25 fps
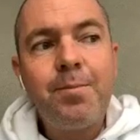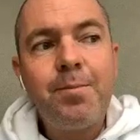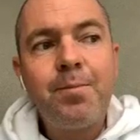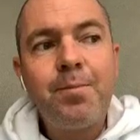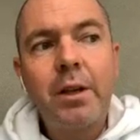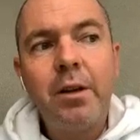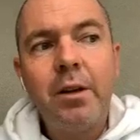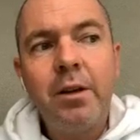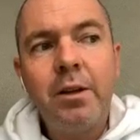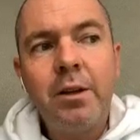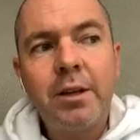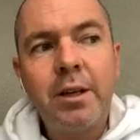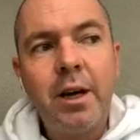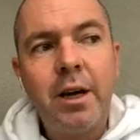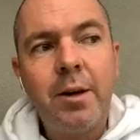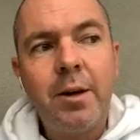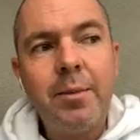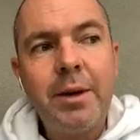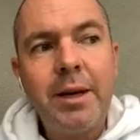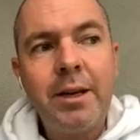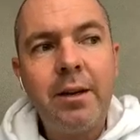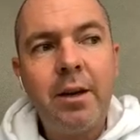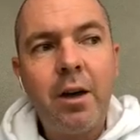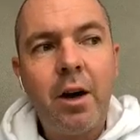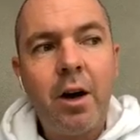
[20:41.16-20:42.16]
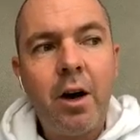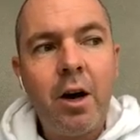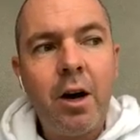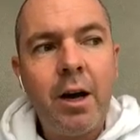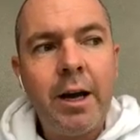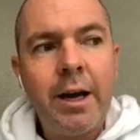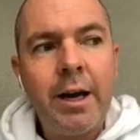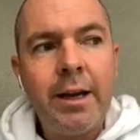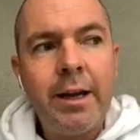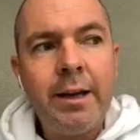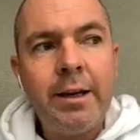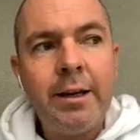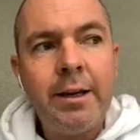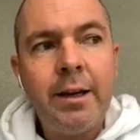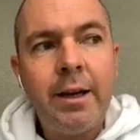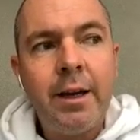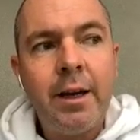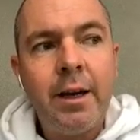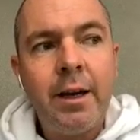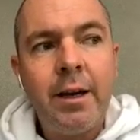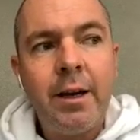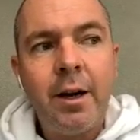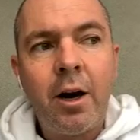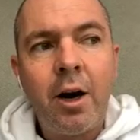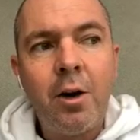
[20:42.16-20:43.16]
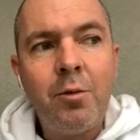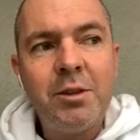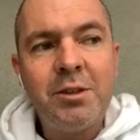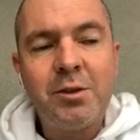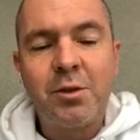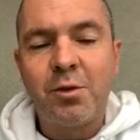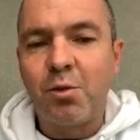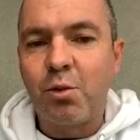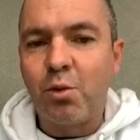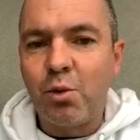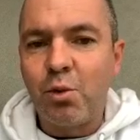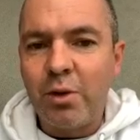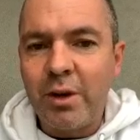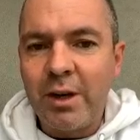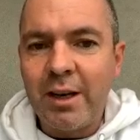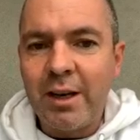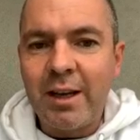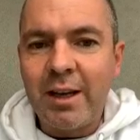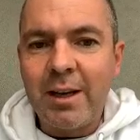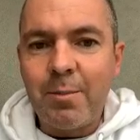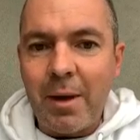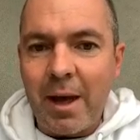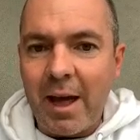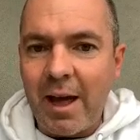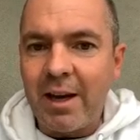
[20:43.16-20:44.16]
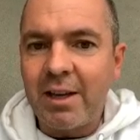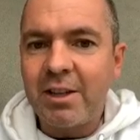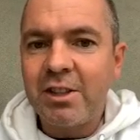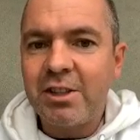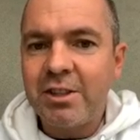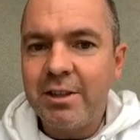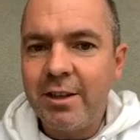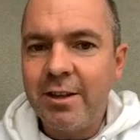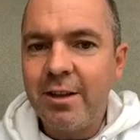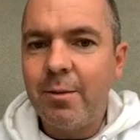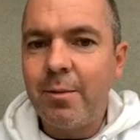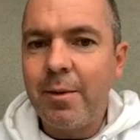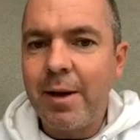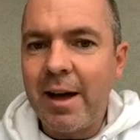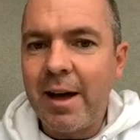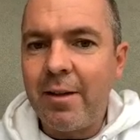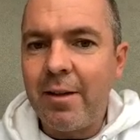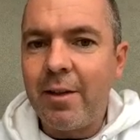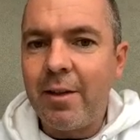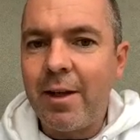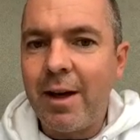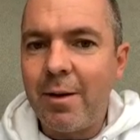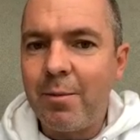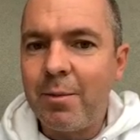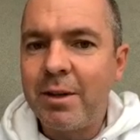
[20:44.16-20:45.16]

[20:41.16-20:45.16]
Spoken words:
Look, I mean, I was really passionate about that,